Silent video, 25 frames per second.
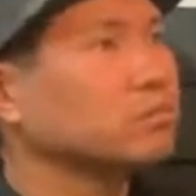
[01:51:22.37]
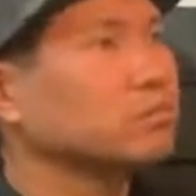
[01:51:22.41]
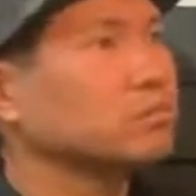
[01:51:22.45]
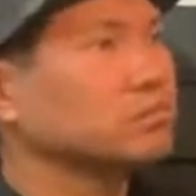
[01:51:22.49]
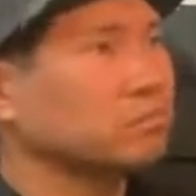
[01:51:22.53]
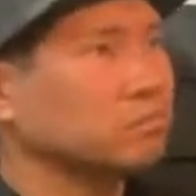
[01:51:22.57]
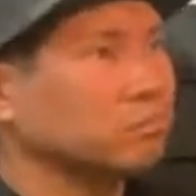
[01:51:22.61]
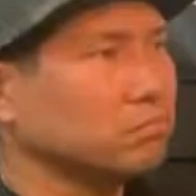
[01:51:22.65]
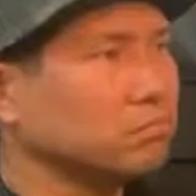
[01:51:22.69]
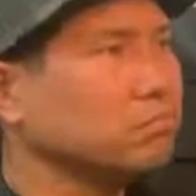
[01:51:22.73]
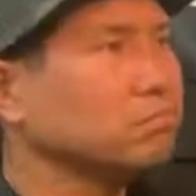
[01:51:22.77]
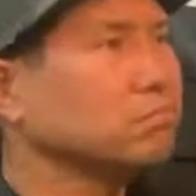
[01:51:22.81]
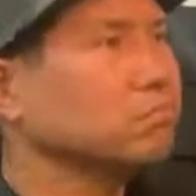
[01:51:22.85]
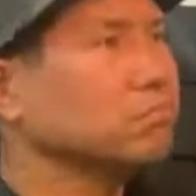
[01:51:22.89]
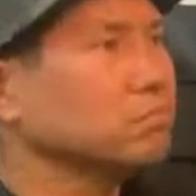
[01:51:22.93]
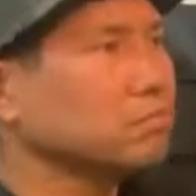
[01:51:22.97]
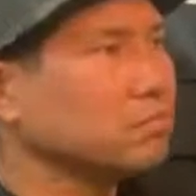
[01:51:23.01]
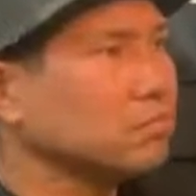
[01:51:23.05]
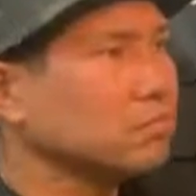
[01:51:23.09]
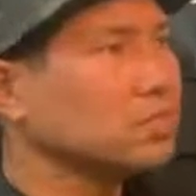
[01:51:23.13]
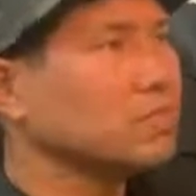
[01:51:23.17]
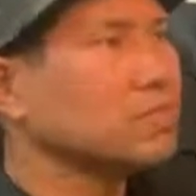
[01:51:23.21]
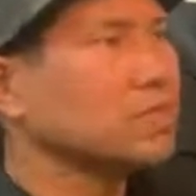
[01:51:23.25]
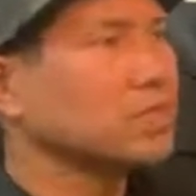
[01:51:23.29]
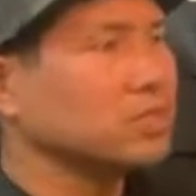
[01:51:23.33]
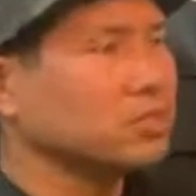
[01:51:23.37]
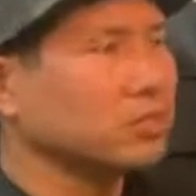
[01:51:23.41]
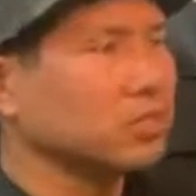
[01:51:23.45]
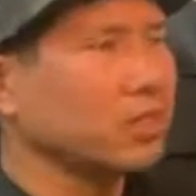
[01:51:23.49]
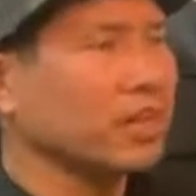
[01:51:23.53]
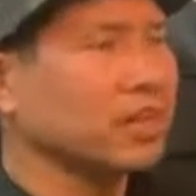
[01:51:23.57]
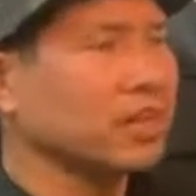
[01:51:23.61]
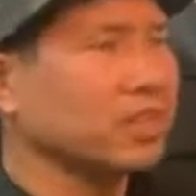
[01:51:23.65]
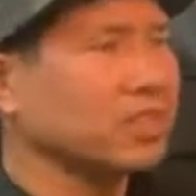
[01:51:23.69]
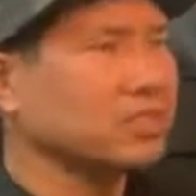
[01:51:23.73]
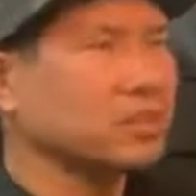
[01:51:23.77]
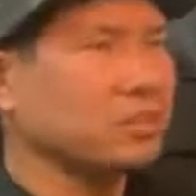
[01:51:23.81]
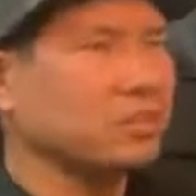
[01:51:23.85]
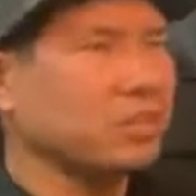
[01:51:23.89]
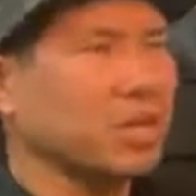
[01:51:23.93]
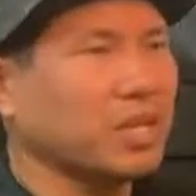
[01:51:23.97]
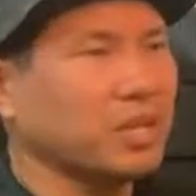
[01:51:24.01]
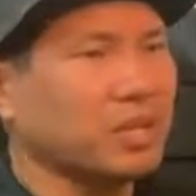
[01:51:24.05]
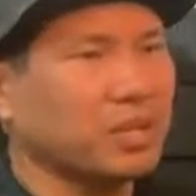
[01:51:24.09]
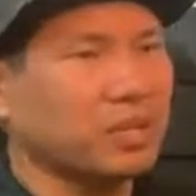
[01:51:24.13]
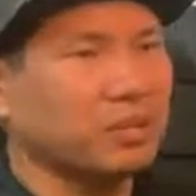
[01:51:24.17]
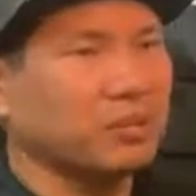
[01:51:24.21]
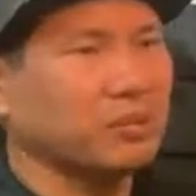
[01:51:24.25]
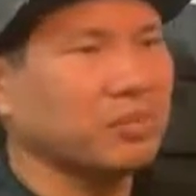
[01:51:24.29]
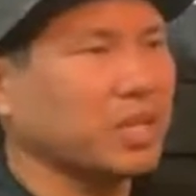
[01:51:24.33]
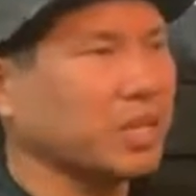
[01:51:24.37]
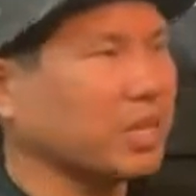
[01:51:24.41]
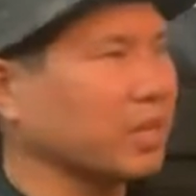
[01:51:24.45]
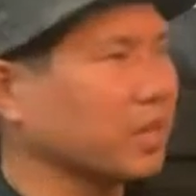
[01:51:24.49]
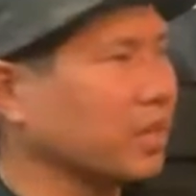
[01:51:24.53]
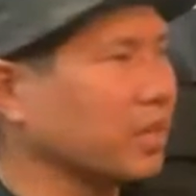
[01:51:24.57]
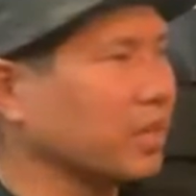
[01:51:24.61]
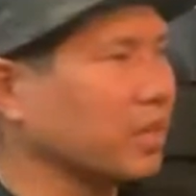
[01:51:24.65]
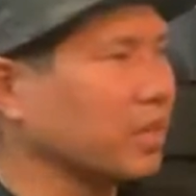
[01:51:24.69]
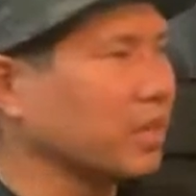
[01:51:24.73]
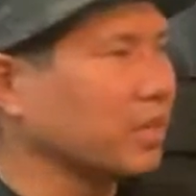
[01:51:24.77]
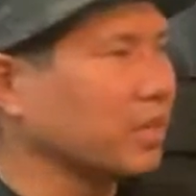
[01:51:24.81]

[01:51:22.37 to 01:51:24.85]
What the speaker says: Mm-hmm. So I got to meet him and then talk